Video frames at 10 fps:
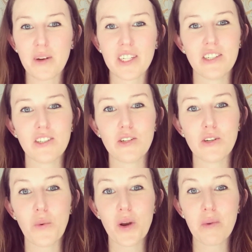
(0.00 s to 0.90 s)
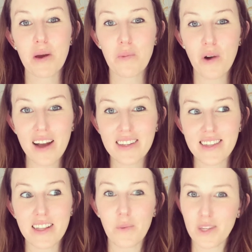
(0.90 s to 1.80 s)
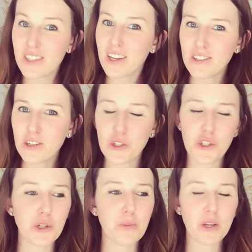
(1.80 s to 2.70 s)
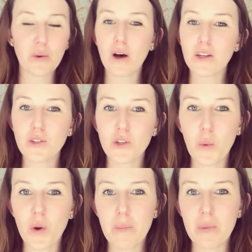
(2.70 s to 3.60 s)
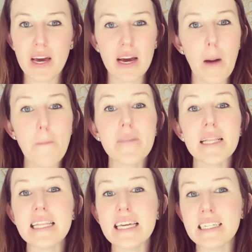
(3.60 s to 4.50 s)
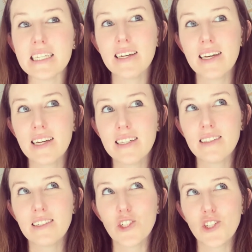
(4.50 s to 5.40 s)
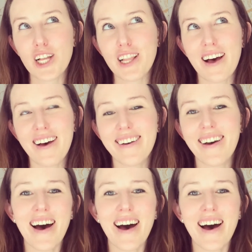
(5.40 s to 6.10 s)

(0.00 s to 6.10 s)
which is you don't want to be a bridezilla, which is also true, but you also don't want to be a complete chilla.